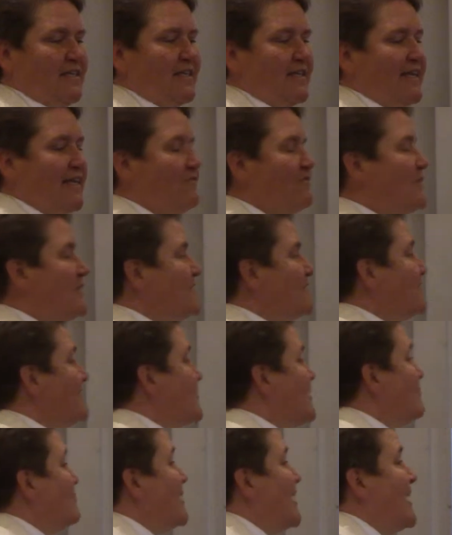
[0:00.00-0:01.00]
Even if
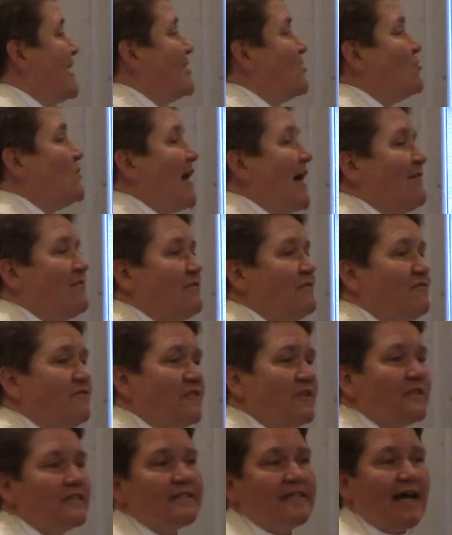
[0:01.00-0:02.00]
someday you have a
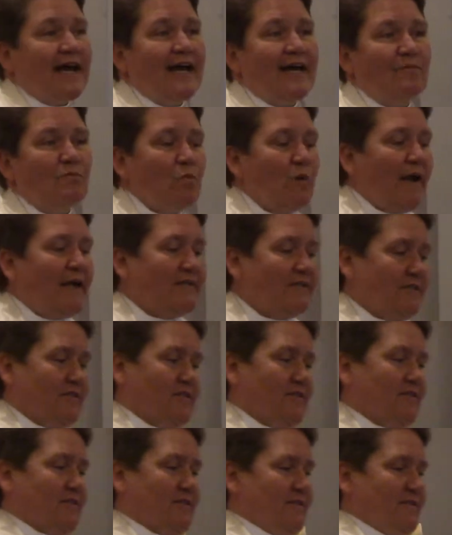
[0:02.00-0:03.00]
full-time
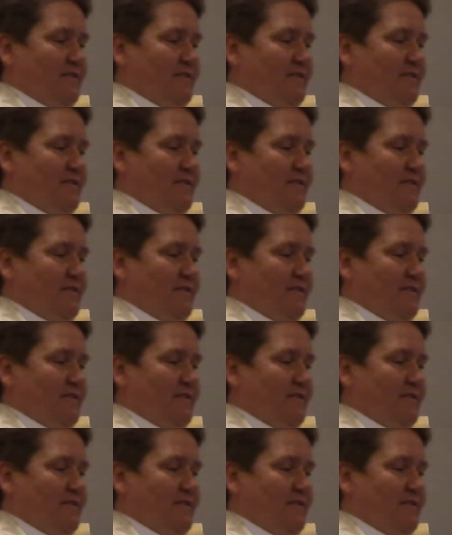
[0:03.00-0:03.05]
rector,